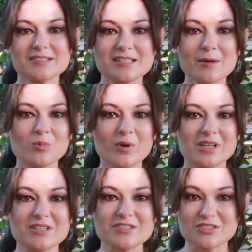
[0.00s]
step
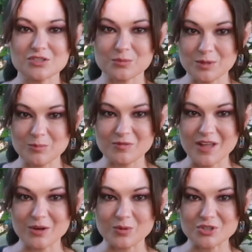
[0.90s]
one is to remove
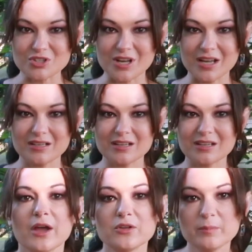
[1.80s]
that orange dot.
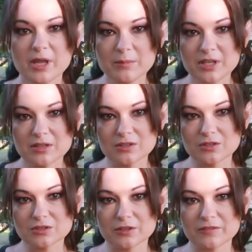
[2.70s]
Now, you may be a
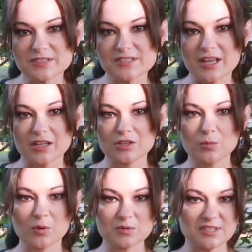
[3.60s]
little nervous that
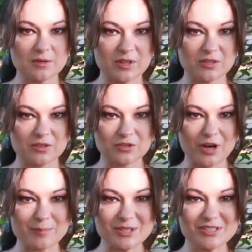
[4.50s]
you won't see whether the
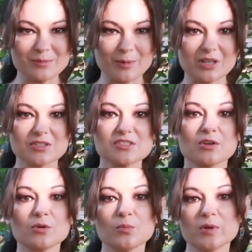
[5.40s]
trap has sprung.
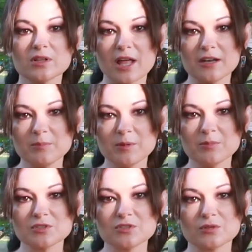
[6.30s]
So what a lot of
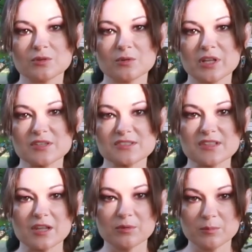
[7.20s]
people do is
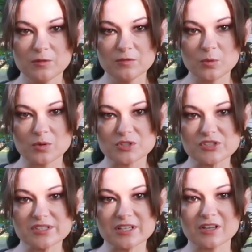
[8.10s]
they remove the
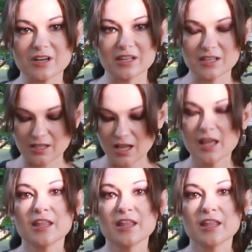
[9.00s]
orange sticker and then